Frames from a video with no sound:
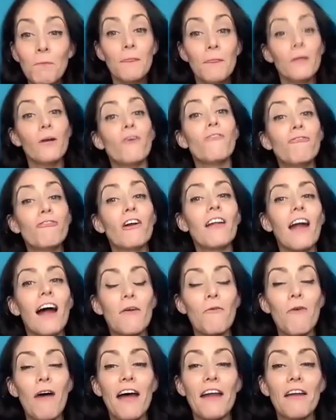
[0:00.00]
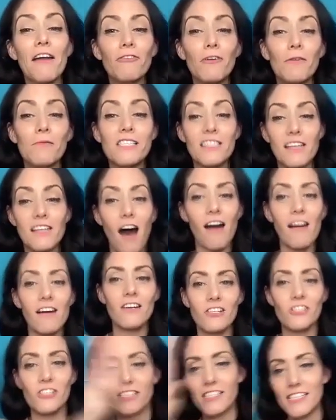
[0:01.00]
You full on went from
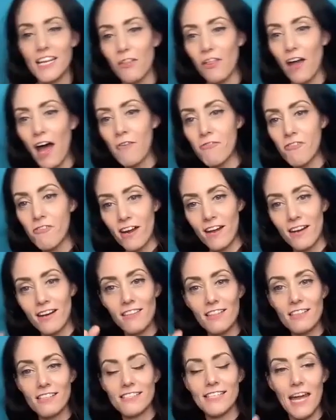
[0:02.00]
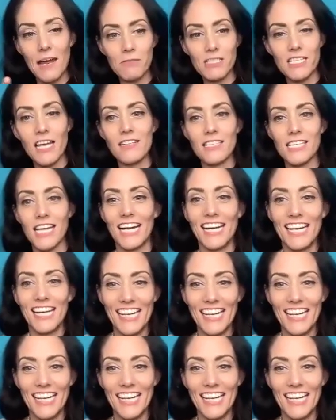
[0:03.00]
Scottish to South African in the same sentence.